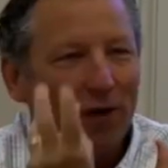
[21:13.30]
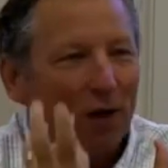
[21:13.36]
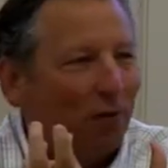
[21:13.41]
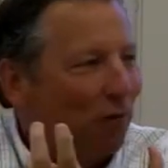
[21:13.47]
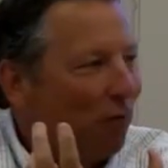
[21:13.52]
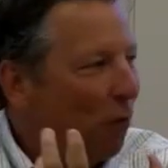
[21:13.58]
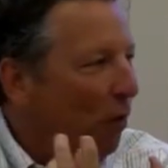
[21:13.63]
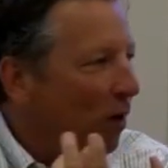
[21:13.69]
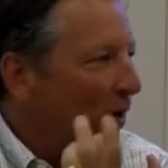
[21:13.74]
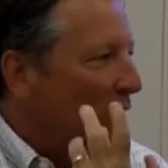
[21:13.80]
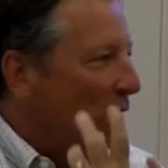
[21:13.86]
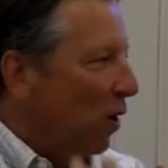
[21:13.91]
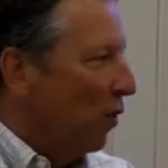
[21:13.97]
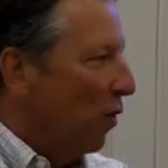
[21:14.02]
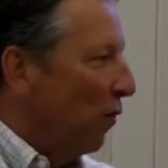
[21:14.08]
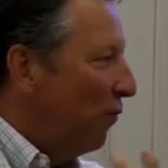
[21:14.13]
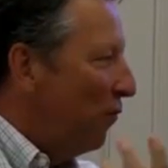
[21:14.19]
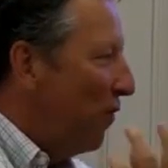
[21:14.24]
So therefore,
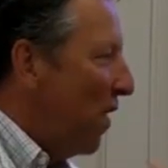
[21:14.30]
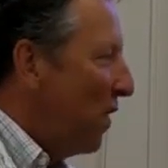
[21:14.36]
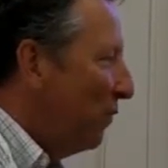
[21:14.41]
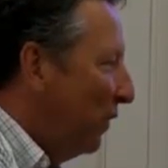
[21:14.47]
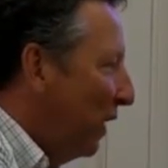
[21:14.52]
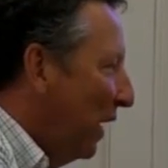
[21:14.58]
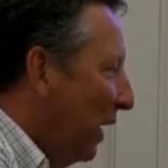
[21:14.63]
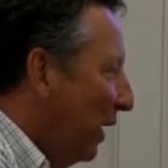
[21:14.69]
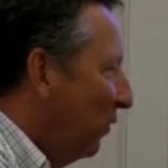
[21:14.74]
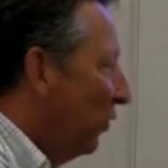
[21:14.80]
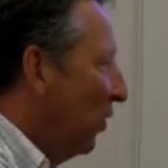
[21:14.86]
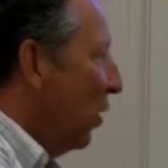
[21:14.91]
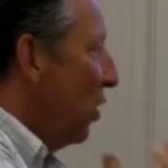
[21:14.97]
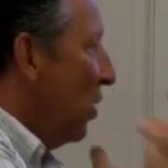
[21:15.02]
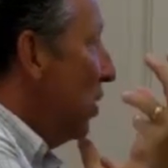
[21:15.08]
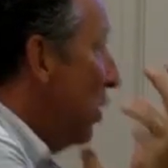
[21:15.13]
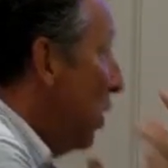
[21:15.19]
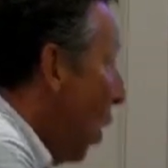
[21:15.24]
until the
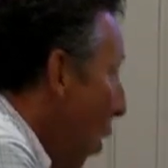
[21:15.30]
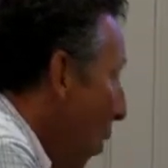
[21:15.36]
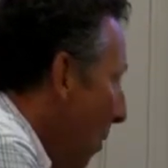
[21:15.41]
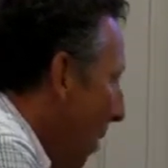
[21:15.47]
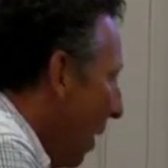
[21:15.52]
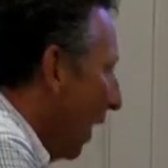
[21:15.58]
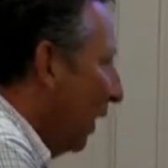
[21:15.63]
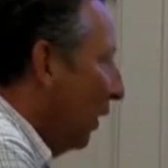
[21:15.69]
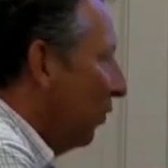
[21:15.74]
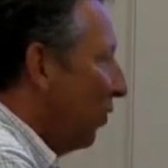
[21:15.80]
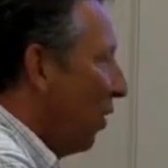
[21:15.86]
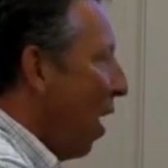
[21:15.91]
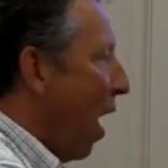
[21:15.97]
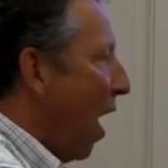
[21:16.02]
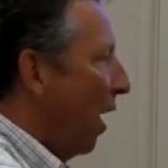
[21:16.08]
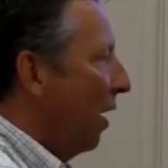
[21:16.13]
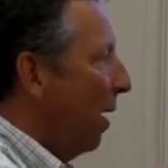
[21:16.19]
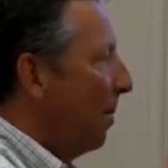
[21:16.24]
50s, nobody
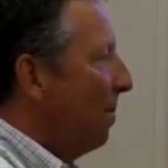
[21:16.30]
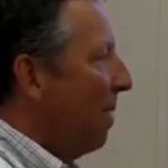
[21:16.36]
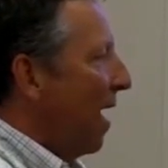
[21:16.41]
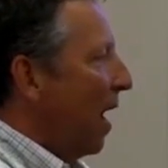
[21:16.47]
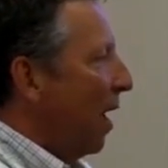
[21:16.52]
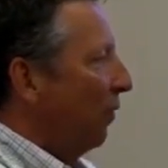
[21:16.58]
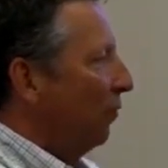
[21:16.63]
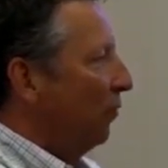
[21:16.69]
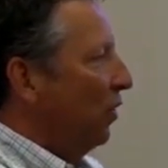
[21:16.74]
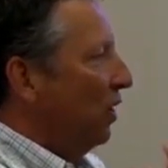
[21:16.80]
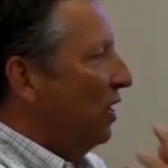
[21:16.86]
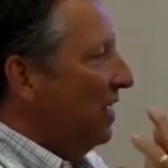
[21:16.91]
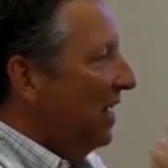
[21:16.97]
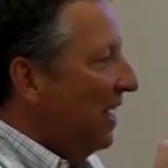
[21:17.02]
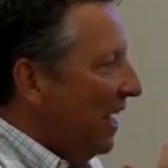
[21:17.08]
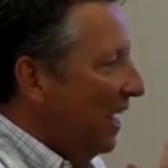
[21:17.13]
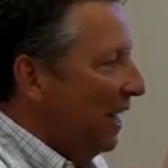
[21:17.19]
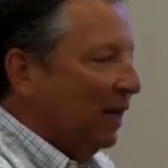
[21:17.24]
thought about
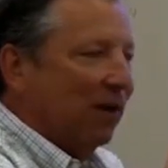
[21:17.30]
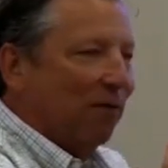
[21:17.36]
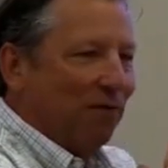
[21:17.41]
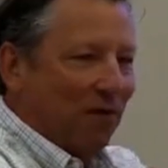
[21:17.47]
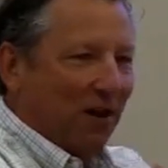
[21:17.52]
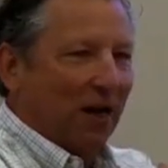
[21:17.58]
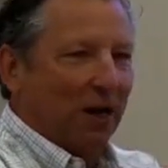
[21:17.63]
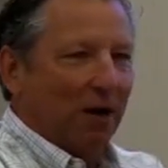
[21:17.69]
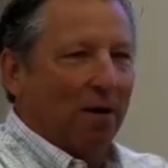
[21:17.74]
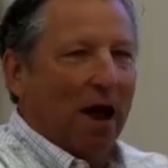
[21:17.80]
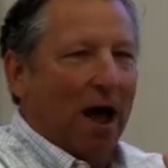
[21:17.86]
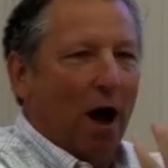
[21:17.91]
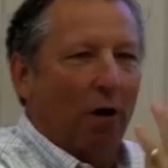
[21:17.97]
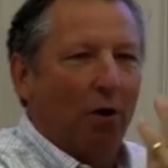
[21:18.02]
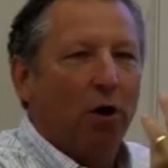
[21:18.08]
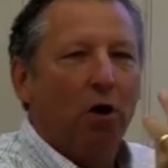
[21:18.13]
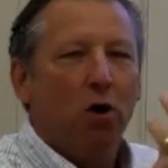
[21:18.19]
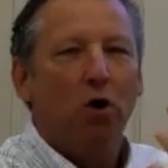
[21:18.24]
the need to
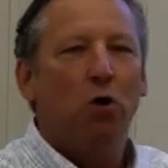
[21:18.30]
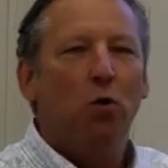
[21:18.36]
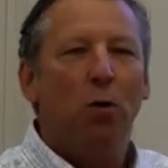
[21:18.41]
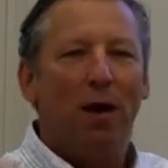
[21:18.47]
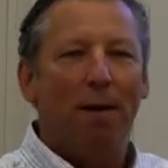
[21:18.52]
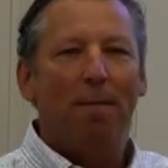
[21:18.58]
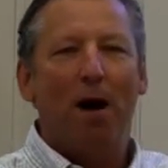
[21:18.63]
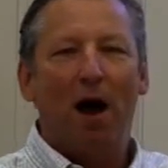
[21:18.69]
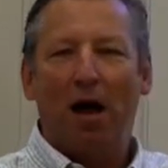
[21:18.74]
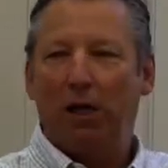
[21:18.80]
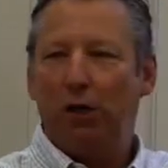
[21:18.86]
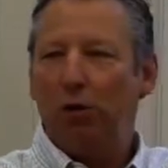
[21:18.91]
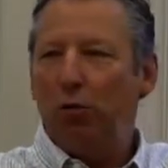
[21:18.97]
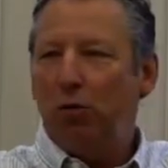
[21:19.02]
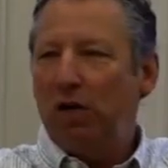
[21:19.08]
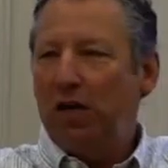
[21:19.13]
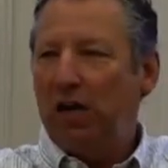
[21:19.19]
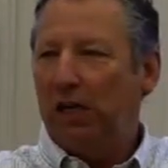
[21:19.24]
figure out who am
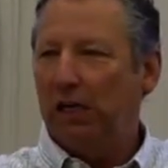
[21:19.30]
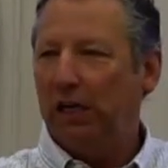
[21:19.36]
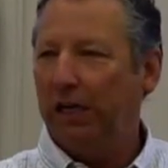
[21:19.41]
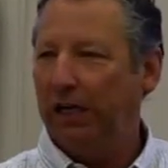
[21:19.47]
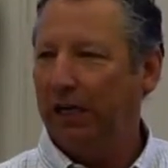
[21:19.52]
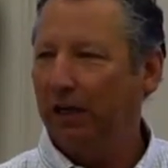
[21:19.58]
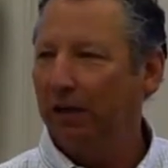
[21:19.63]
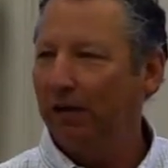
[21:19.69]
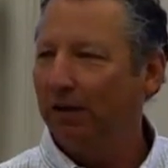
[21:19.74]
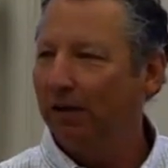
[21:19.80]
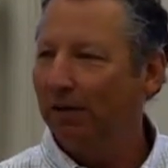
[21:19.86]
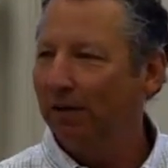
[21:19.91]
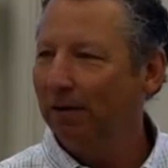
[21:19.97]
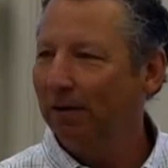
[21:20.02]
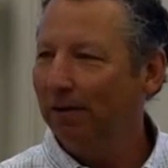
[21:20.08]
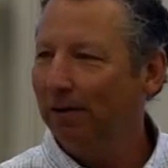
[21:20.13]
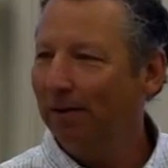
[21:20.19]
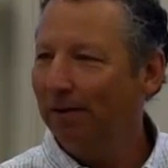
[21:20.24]
I uniquely
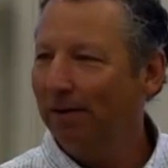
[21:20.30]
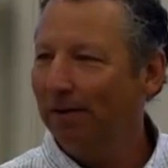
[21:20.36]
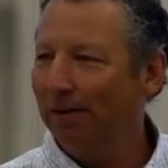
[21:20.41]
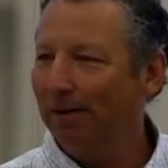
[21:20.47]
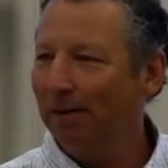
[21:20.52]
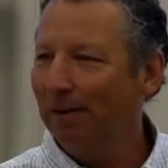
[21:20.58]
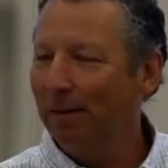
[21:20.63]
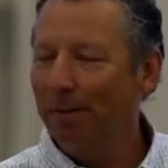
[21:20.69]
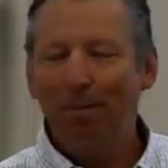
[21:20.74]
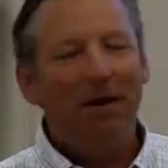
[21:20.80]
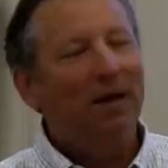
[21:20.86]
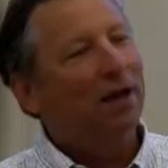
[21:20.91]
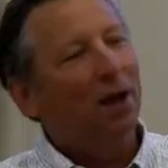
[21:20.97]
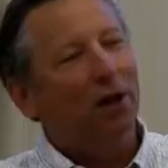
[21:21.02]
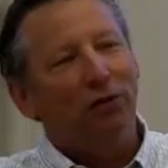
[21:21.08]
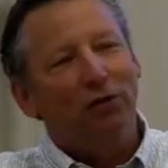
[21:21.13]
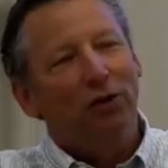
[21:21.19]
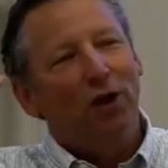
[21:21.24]

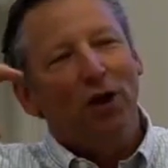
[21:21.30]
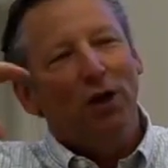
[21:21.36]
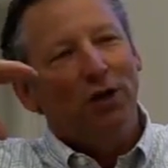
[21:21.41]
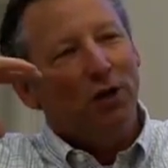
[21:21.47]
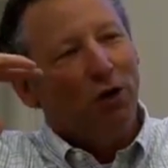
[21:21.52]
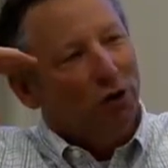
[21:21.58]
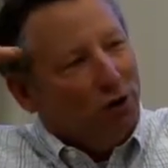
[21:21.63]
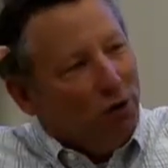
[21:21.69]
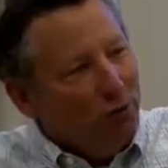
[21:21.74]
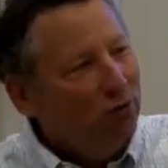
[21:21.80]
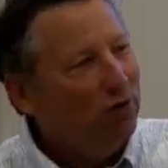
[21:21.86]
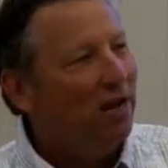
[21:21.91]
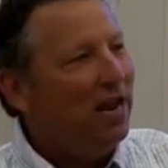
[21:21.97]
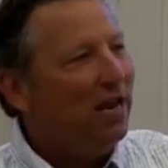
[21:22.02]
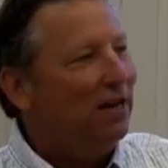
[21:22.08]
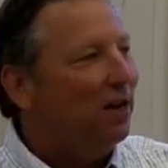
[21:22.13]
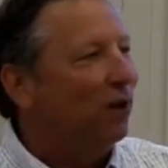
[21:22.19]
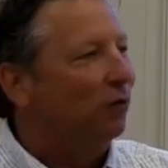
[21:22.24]
because your
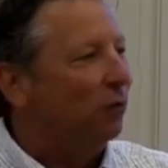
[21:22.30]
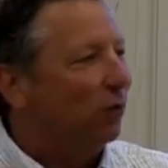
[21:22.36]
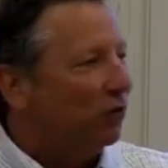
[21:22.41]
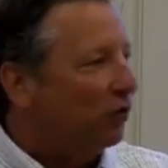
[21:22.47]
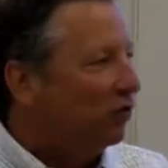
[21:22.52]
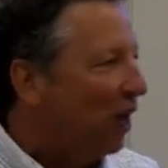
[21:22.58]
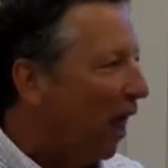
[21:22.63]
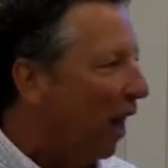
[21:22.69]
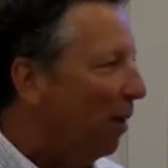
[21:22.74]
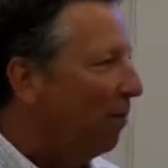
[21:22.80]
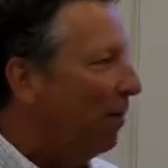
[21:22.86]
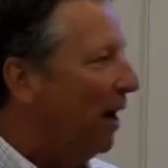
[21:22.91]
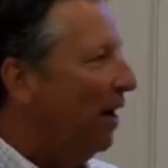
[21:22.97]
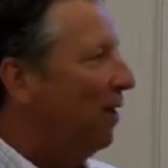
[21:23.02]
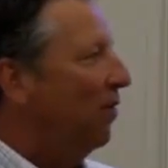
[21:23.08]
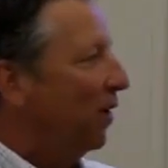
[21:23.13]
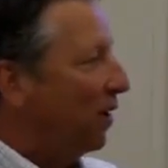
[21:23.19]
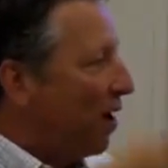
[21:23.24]
uniqueness was
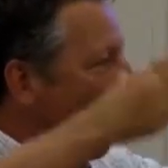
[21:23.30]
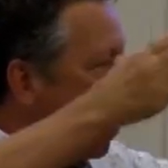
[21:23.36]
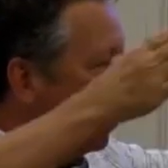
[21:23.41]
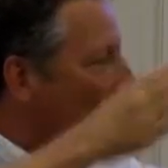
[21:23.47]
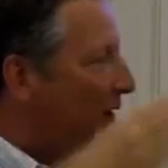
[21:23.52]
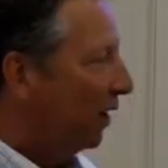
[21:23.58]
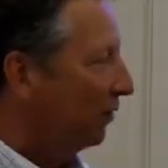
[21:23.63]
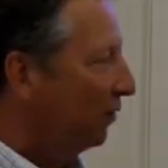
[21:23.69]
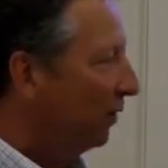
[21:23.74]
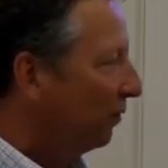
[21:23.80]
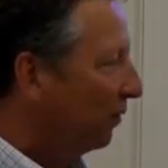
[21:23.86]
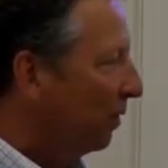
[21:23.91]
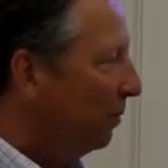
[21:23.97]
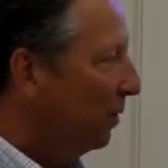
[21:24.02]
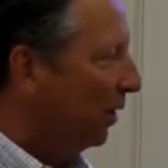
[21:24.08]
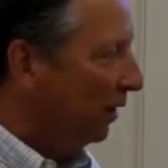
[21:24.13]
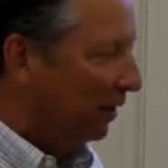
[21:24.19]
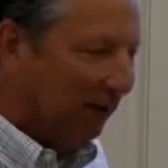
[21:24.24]
celebrated in the
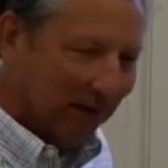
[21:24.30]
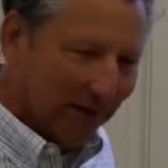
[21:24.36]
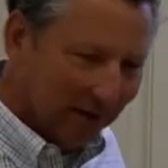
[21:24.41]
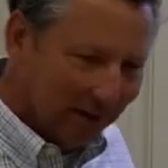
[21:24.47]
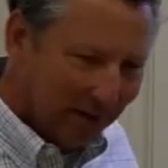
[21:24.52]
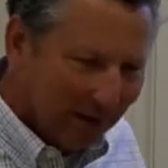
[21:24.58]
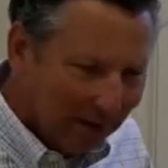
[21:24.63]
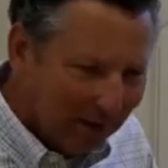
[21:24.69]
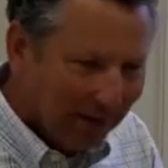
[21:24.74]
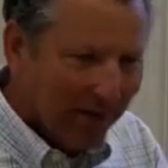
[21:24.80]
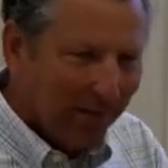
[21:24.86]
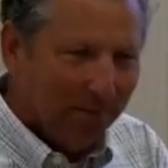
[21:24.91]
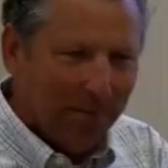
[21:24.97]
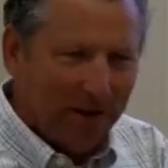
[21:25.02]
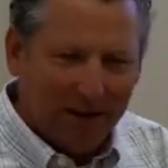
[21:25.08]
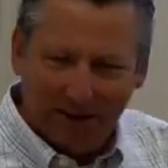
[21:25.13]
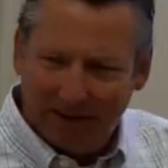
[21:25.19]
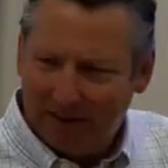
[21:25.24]
context of community. Is that,
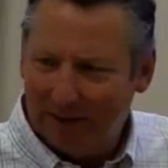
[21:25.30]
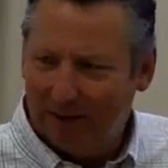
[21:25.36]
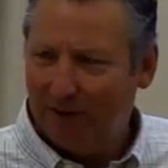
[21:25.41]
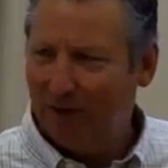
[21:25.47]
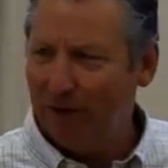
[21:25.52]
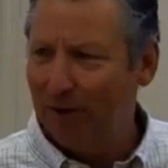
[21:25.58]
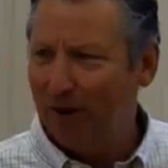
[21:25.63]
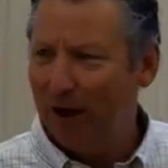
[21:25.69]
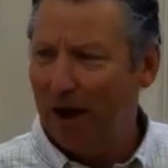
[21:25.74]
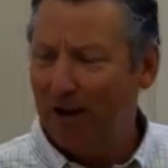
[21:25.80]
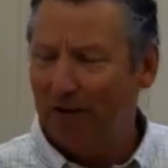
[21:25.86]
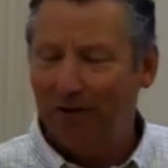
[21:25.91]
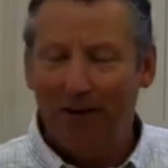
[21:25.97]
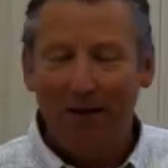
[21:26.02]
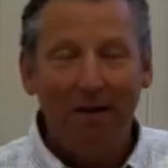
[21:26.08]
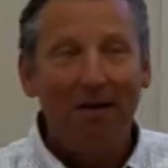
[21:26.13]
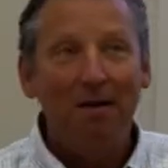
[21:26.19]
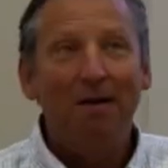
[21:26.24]
that making sense to you
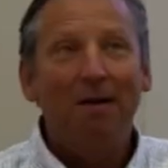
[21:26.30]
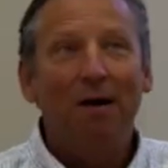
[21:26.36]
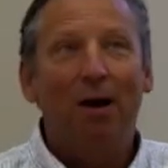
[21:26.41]
guys?